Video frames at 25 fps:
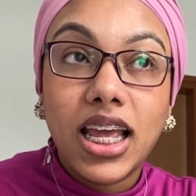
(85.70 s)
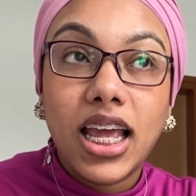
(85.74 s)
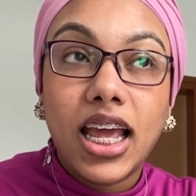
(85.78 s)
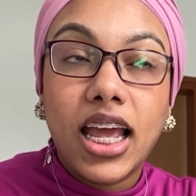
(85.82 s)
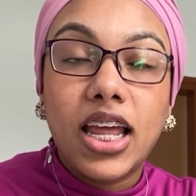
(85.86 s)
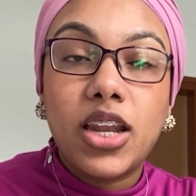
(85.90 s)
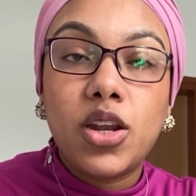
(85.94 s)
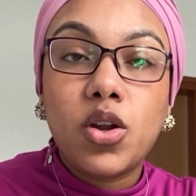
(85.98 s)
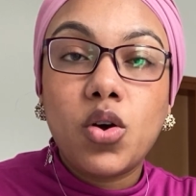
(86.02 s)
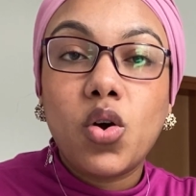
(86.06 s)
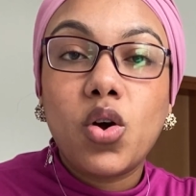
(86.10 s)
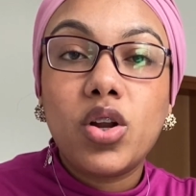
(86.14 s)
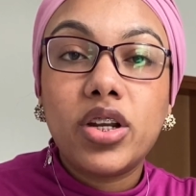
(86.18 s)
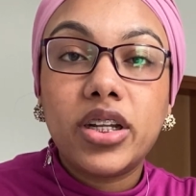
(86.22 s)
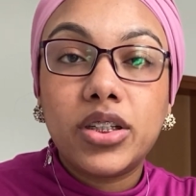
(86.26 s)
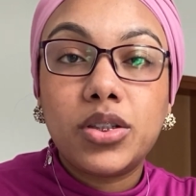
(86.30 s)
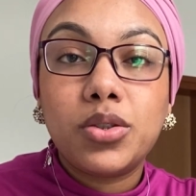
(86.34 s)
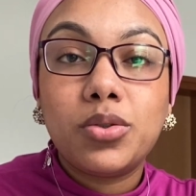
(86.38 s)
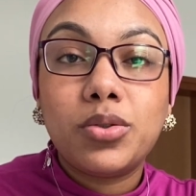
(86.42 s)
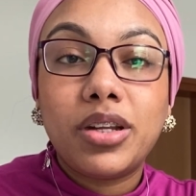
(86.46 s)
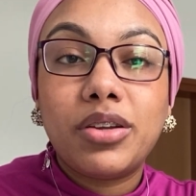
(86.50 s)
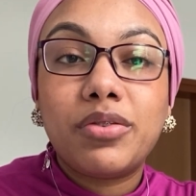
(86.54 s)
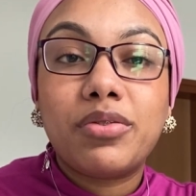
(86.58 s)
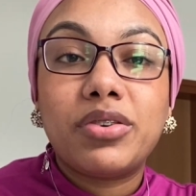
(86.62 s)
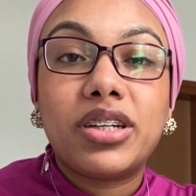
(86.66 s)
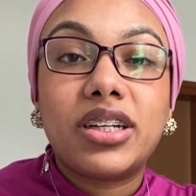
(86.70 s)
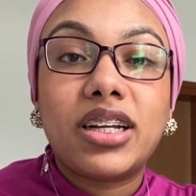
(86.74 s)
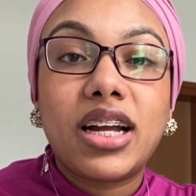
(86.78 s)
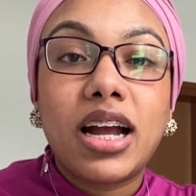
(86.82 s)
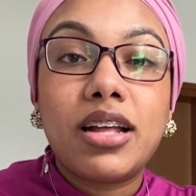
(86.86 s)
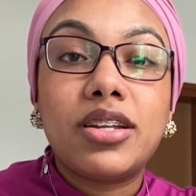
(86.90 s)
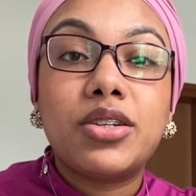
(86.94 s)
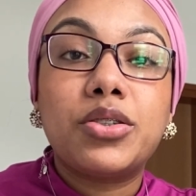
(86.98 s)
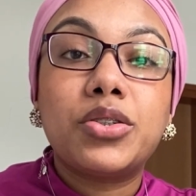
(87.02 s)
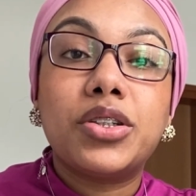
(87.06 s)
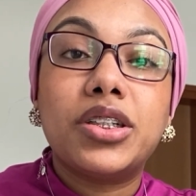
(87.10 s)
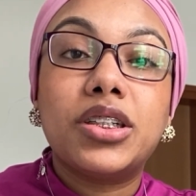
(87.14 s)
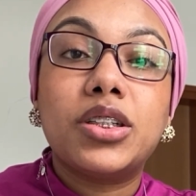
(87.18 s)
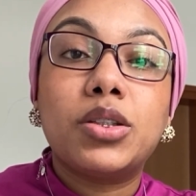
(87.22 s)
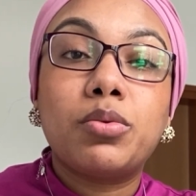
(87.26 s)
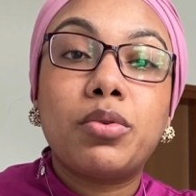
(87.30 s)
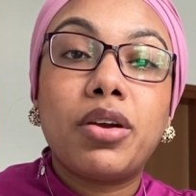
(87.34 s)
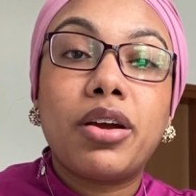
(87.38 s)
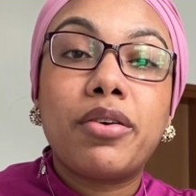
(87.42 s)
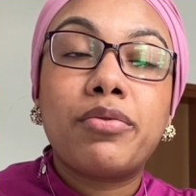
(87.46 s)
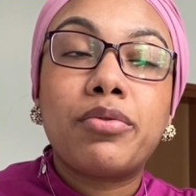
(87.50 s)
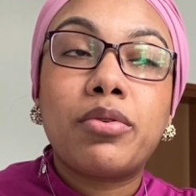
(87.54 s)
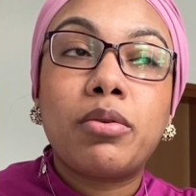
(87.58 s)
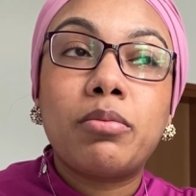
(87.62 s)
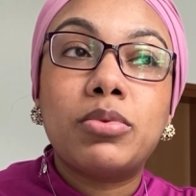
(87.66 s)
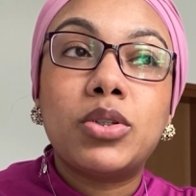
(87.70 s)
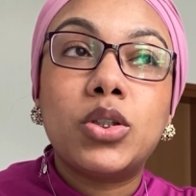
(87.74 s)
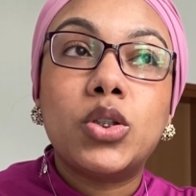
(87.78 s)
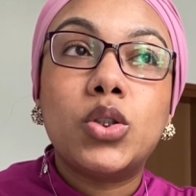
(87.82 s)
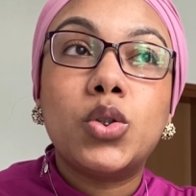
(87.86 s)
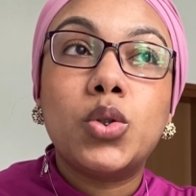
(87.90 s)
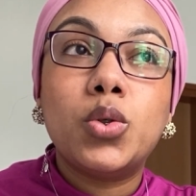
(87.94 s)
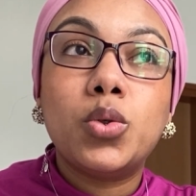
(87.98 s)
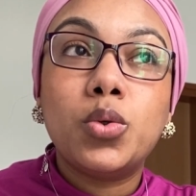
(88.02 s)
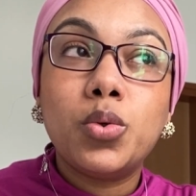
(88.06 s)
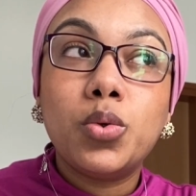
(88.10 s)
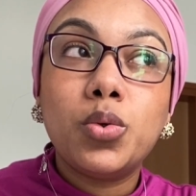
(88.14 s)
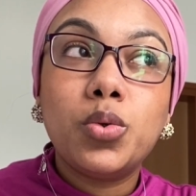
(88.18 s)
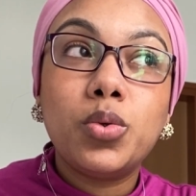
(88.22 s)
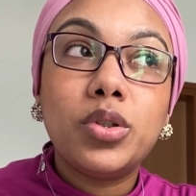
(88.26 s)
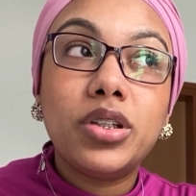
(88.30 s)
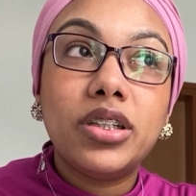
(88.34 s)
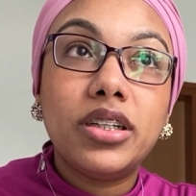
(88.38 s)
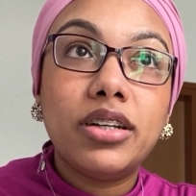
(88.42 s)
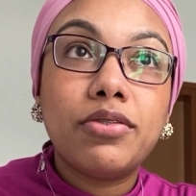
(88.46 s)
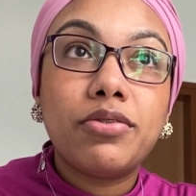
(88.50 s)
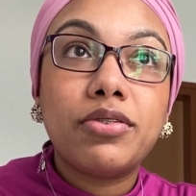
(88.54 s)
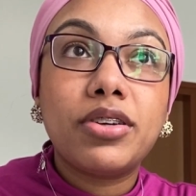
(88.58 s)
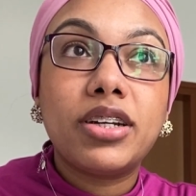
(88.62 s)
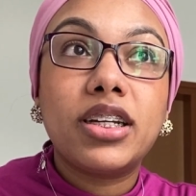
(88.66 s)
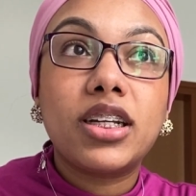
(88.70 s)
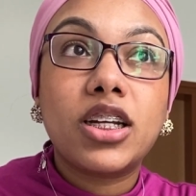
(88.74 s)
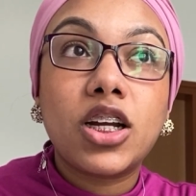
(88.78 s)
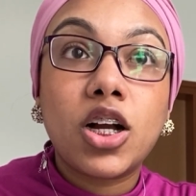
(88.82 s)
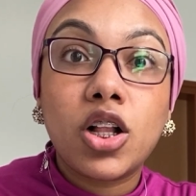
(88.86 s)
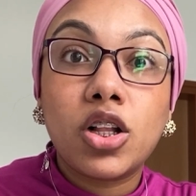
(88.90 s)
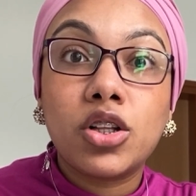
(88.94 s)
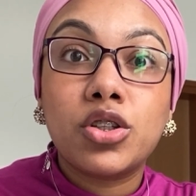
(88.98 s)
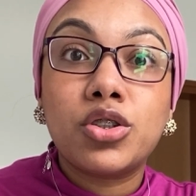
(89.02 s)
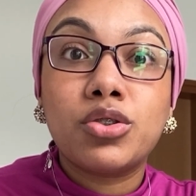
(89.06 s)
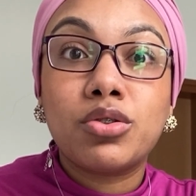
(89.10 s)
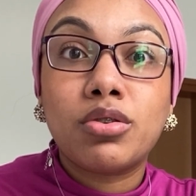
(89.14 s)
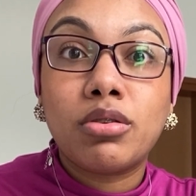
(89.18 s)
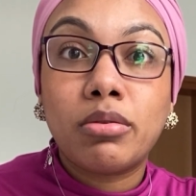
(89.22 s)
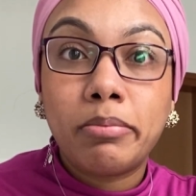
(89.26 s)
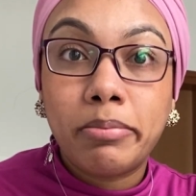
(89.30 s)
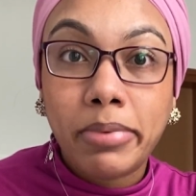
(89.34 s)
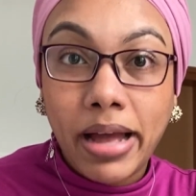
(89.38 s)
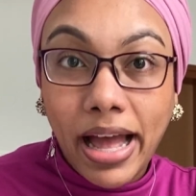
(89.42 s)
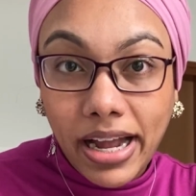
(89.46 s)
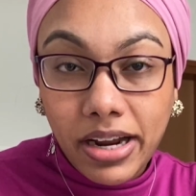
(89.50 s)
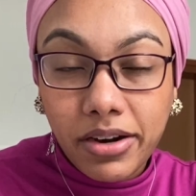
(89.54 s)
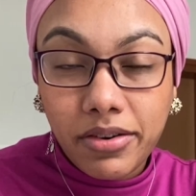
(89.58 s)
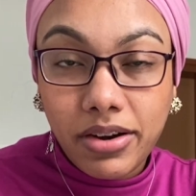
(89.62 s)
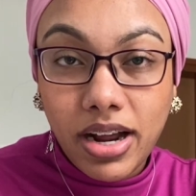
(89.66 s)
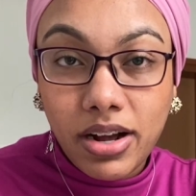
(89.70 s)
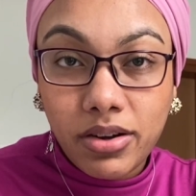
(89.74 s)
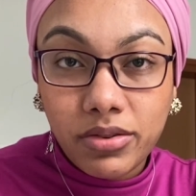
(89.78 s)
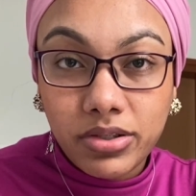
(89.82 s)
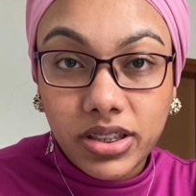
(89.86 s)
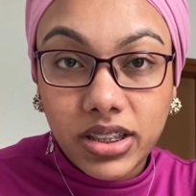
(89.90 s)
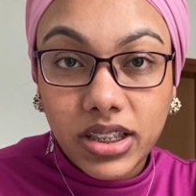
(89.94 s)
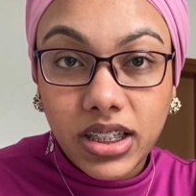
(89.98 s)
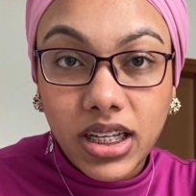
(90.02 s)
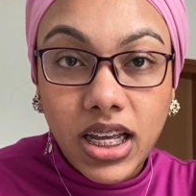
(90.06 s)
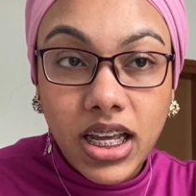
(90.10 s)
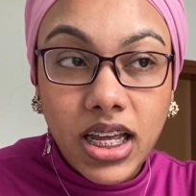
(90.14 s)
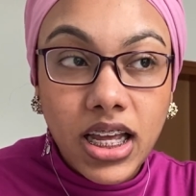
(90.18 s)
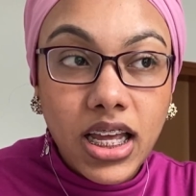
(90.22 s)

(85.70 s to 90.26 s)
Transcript: and not only two different countries, we're from two different cultural backgrounds.